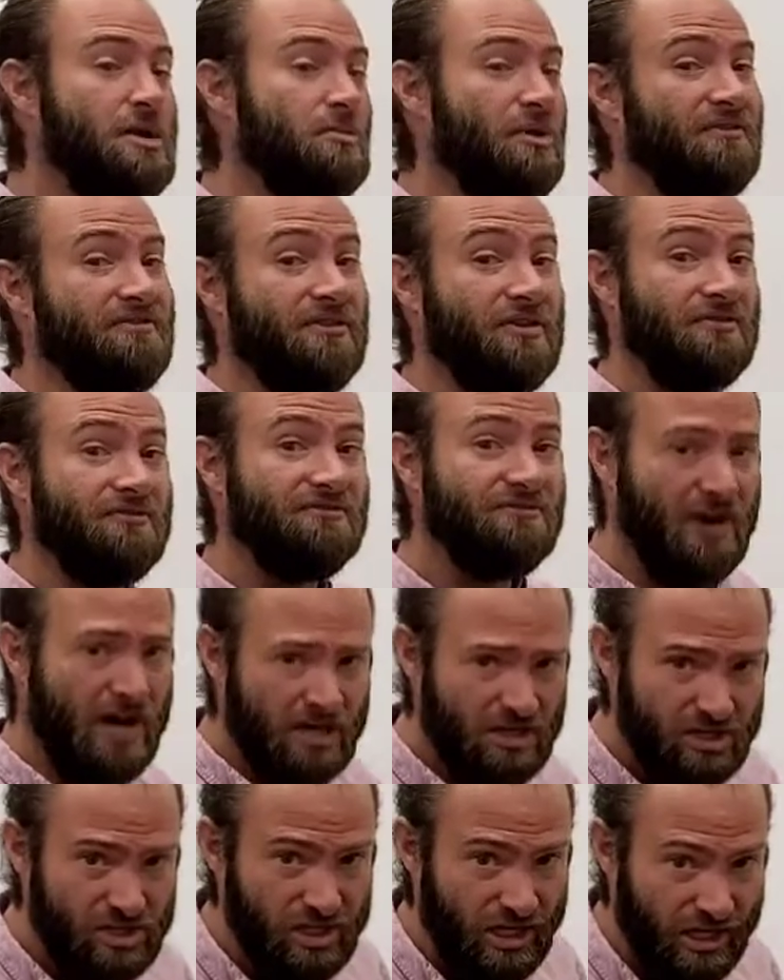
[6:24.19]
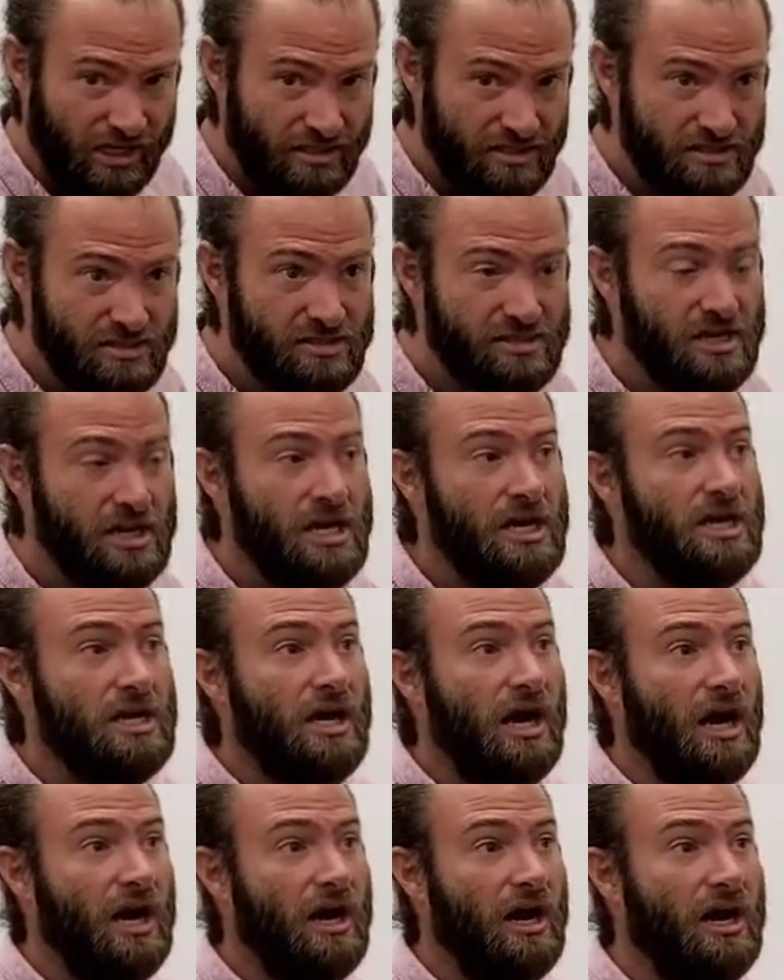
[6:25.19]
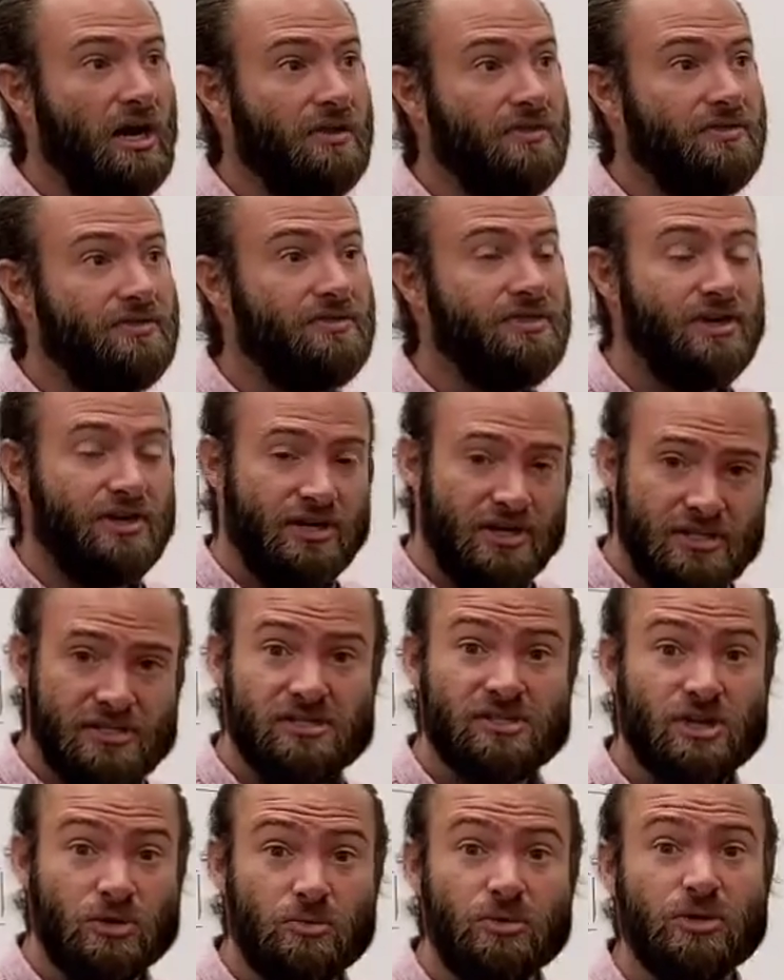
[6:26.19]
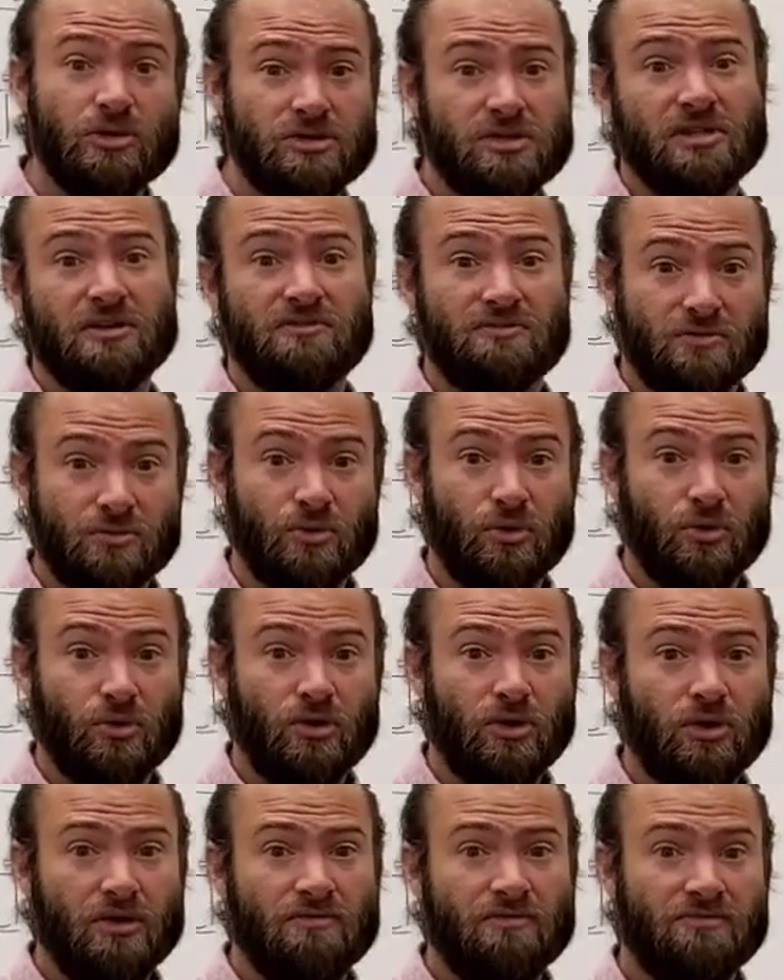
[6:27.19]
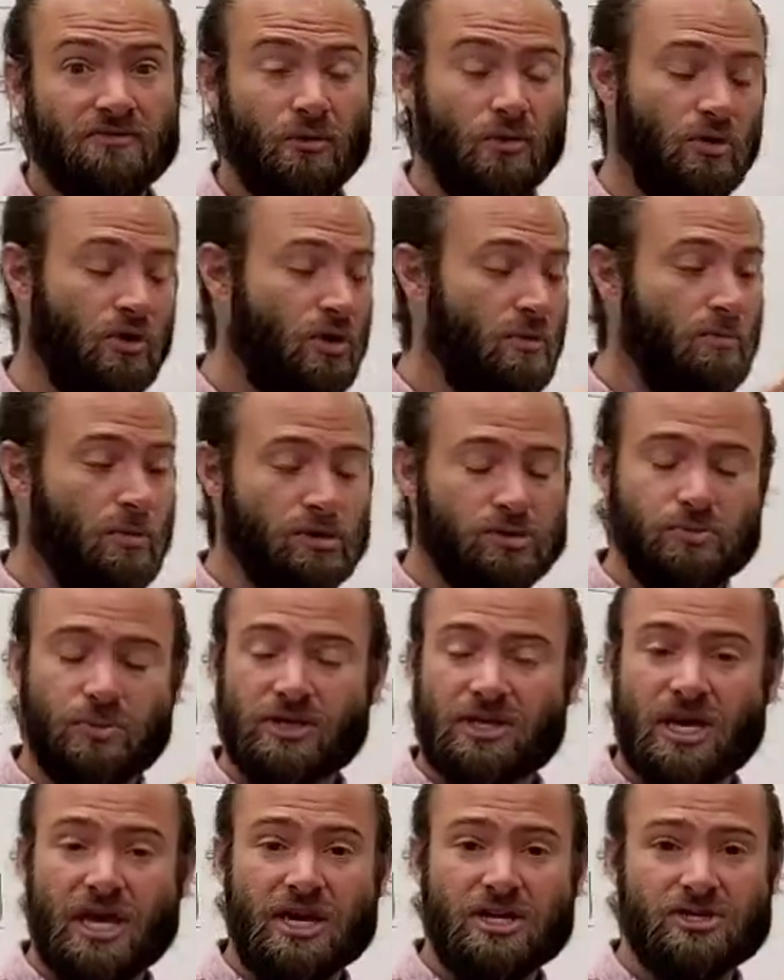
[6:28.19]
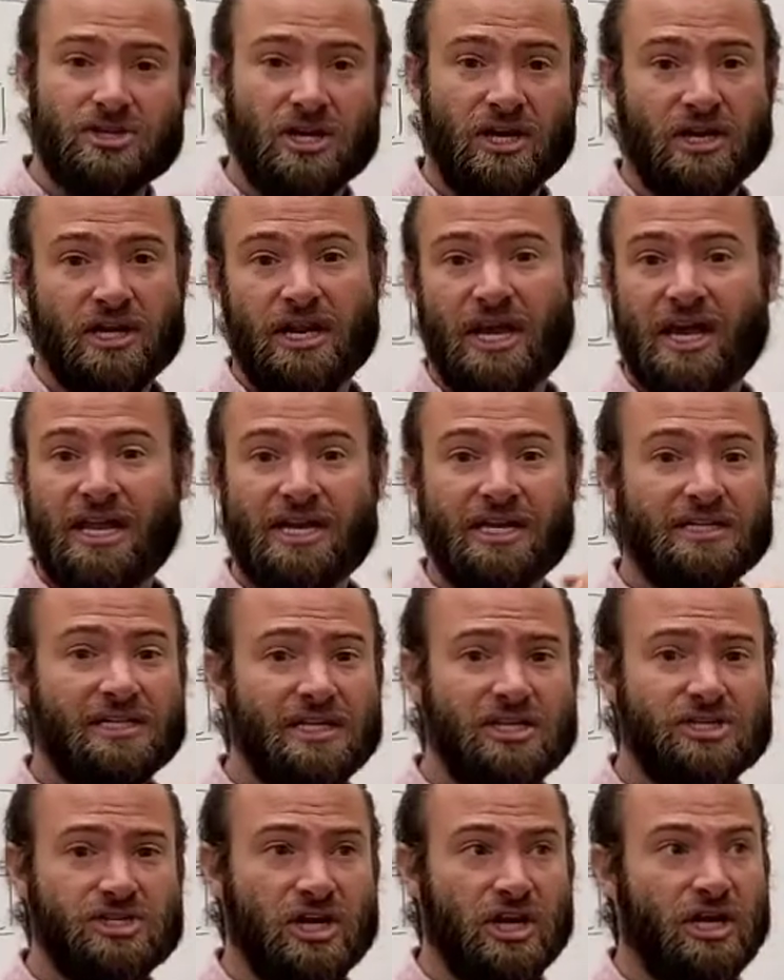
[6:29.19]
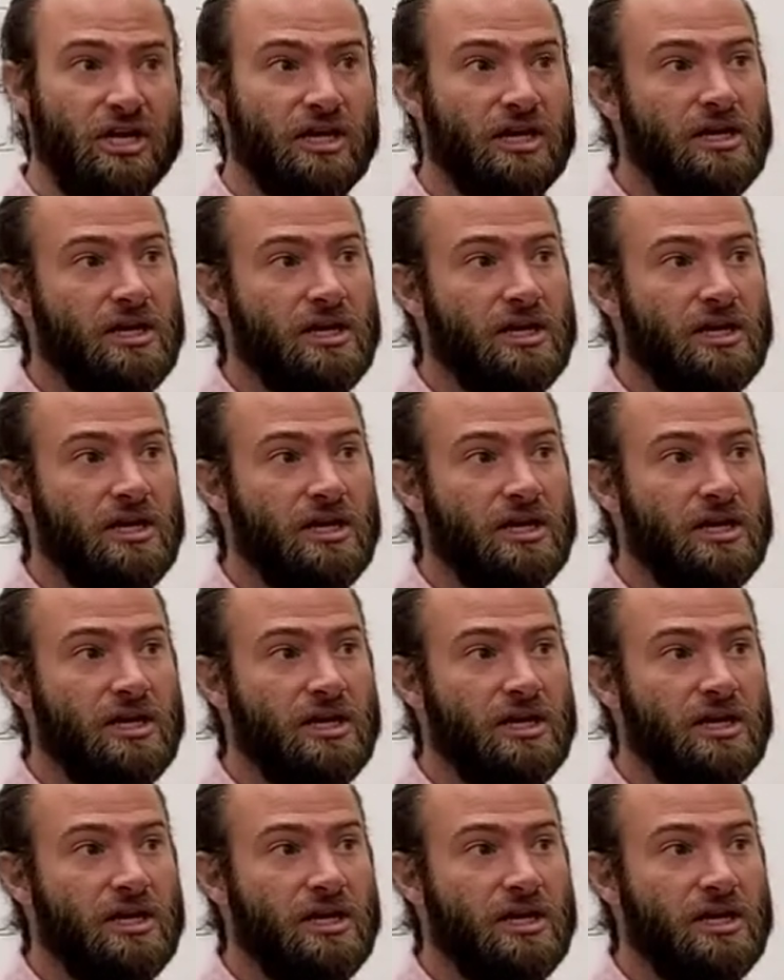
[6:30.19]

But for functions, uh, there is commutative rule for multiplication and addition.